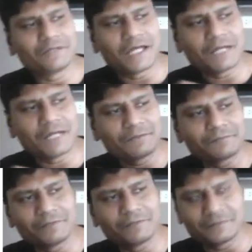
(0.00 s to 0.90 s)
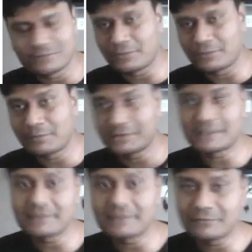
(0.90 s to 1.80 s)
how it feels to draw, because I
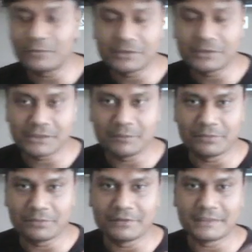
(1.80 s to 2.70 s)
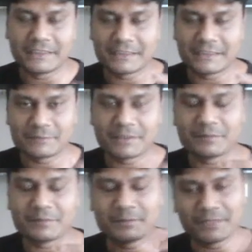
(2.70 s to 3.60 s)
did a workshop on and
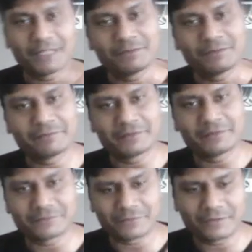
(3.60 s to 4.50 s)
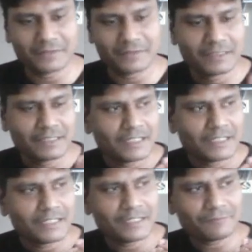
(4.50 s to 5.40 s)
explained people how it feels to draw.
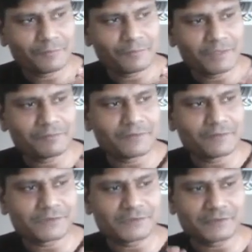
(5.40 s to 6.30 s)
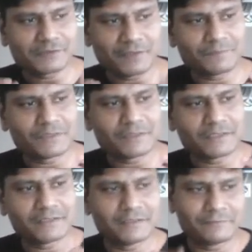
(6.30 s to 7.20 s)
For me, it feels like
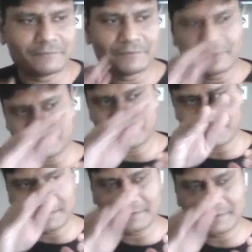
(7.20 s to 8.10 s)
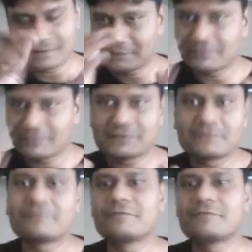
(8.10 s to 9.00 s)
sculpting. It feels like it's a
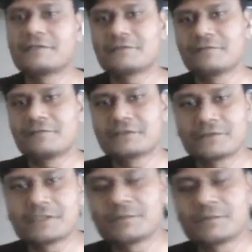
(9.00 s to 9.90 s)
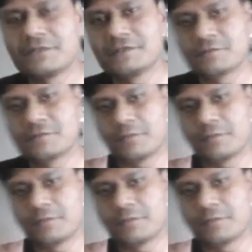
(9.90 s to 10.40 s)
visceral experience for me.